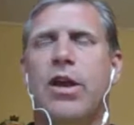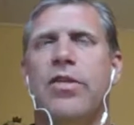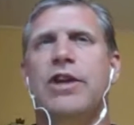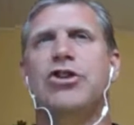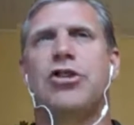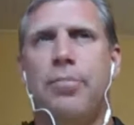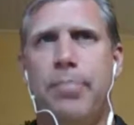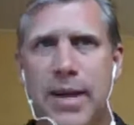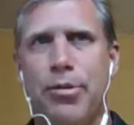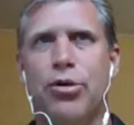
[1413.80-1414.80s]
The
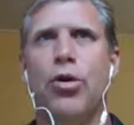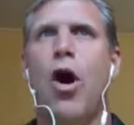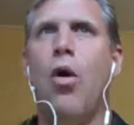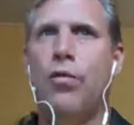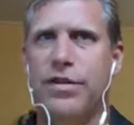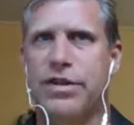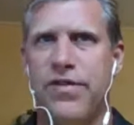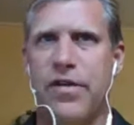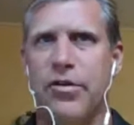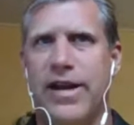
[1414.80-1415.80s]
people who own this
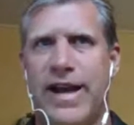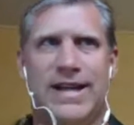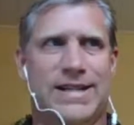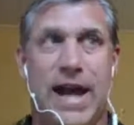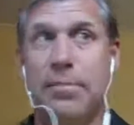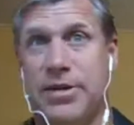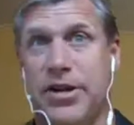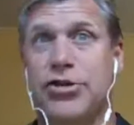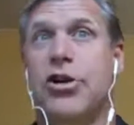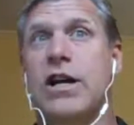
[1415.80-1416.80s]
federal land, it's kept in a
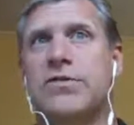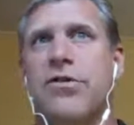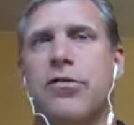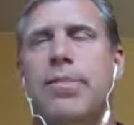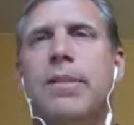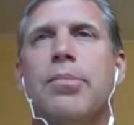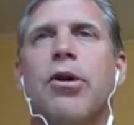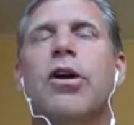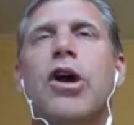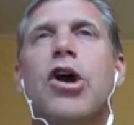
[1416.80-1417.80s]
trust for the people,
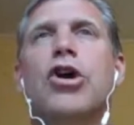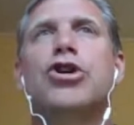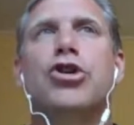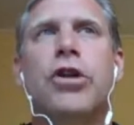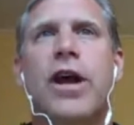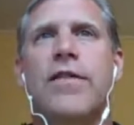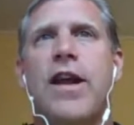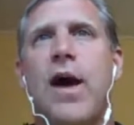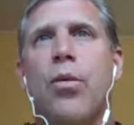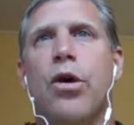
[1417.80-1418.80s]
should have a
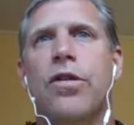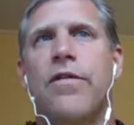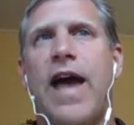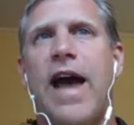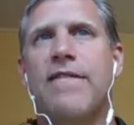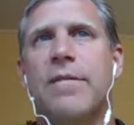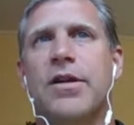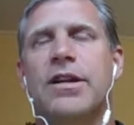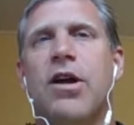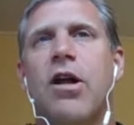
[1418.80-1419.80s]
net worth of
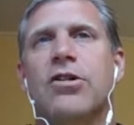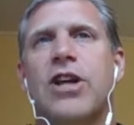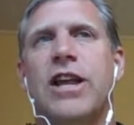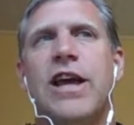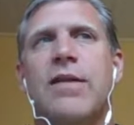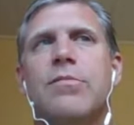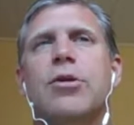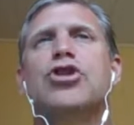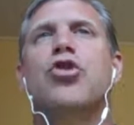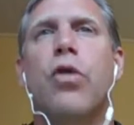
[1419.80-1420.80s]
$500,000, and yet
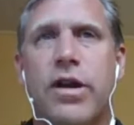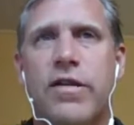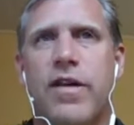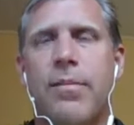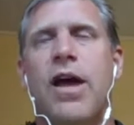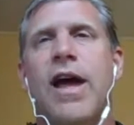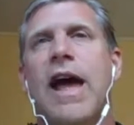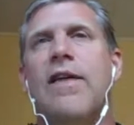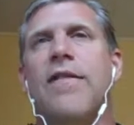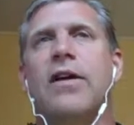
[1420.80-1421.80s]
majority of them
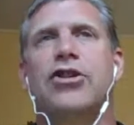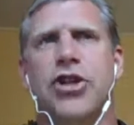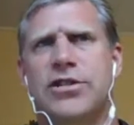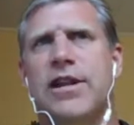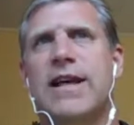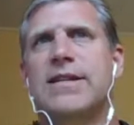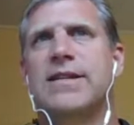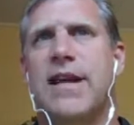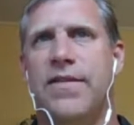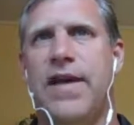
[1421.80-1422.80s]
have just less than
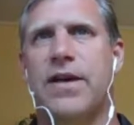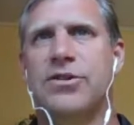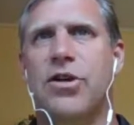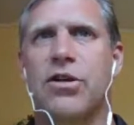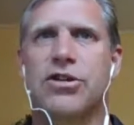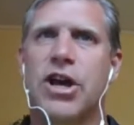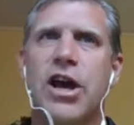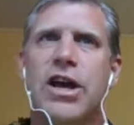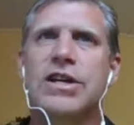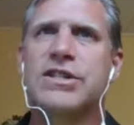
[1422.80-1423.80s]
$10,000.
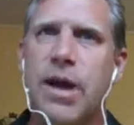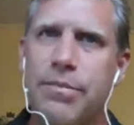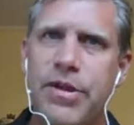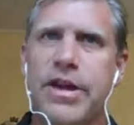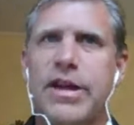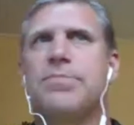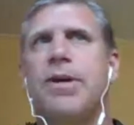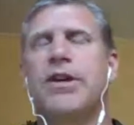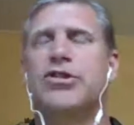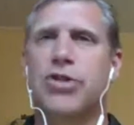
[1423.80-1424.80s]
Something is
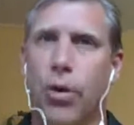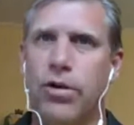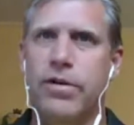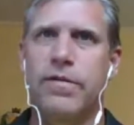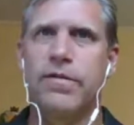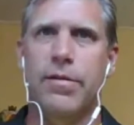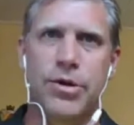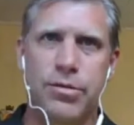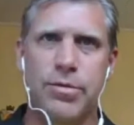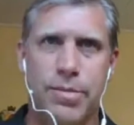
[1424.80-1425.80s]
being stolen from
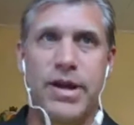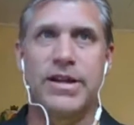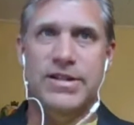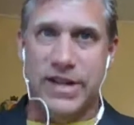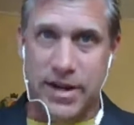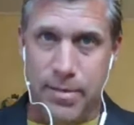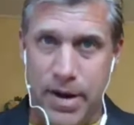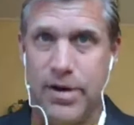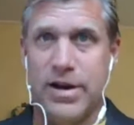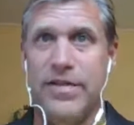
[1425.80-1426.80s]
human beings in
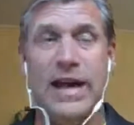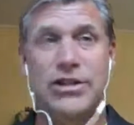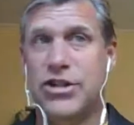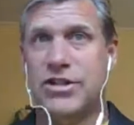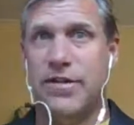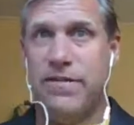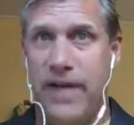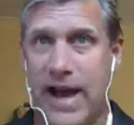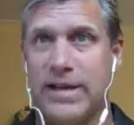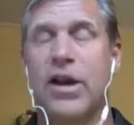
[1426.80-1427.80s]
America. That's just the
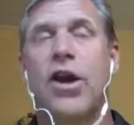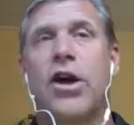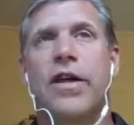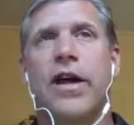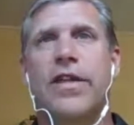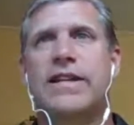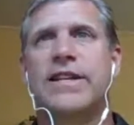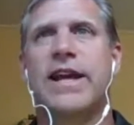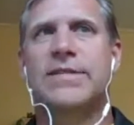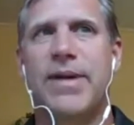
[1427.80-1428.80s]
fact. They
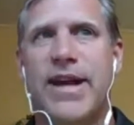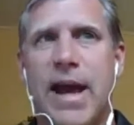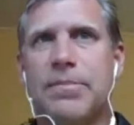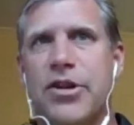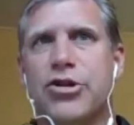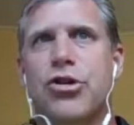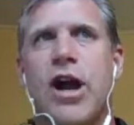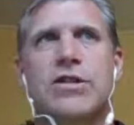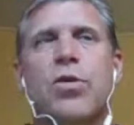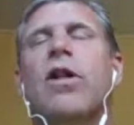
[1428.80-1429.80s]
say it's being kept in a
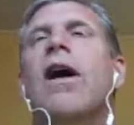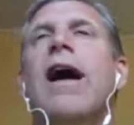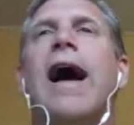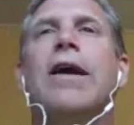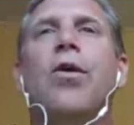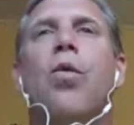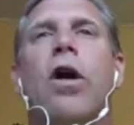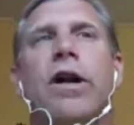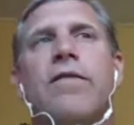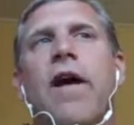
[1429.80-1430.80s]
trust. Well, I don't want
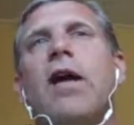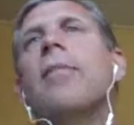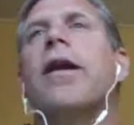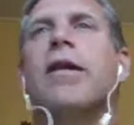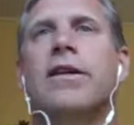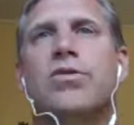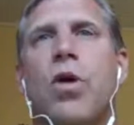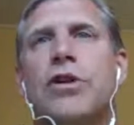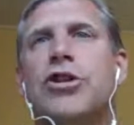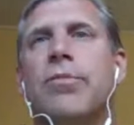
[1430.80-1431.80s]
environmentalists
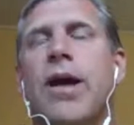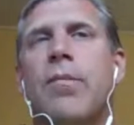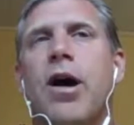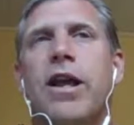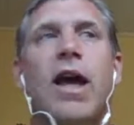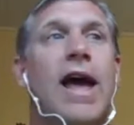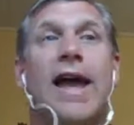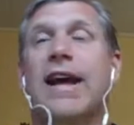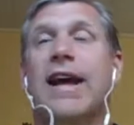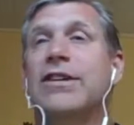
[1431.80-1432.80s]
watching my money,
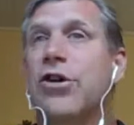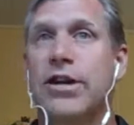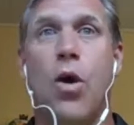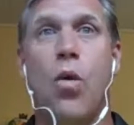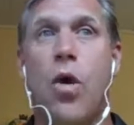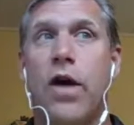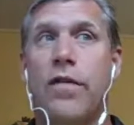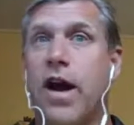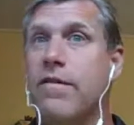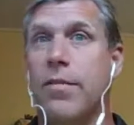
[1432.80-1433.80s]
and I certainly don't want the
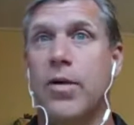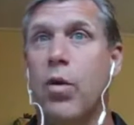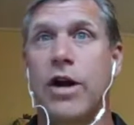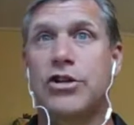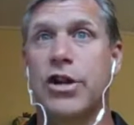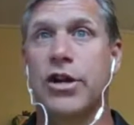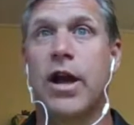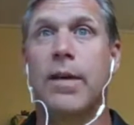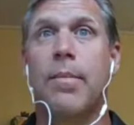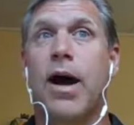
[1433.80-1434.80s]
government watching
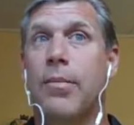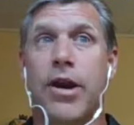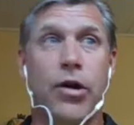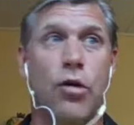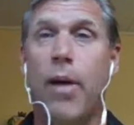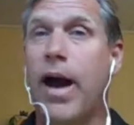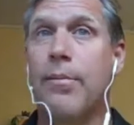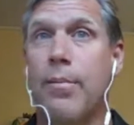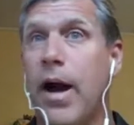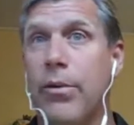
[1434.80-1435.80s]
my money or
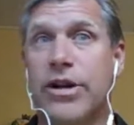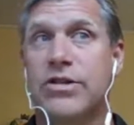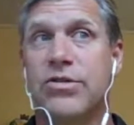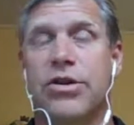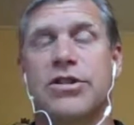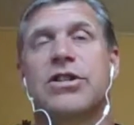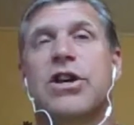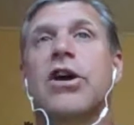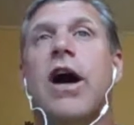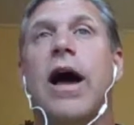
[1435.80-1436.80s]
my resources.
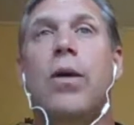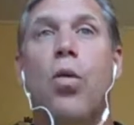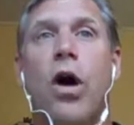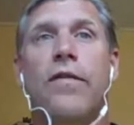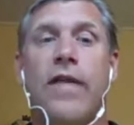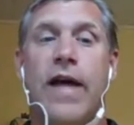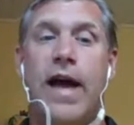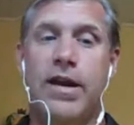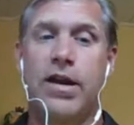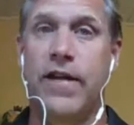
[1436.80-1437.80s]
I want that
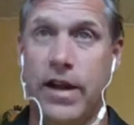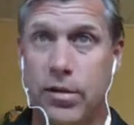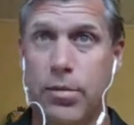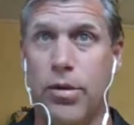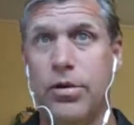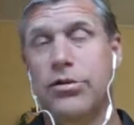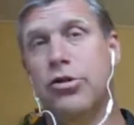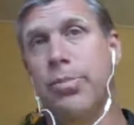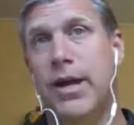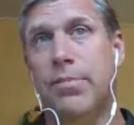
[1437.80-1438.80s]
available to
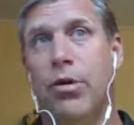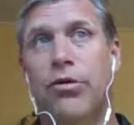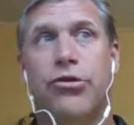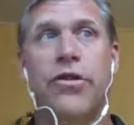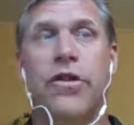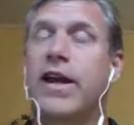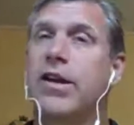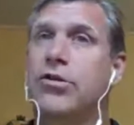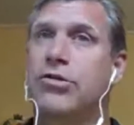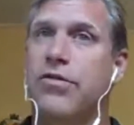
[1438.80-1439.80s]
people so that they
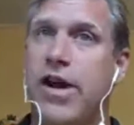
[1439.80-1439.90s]
can use it for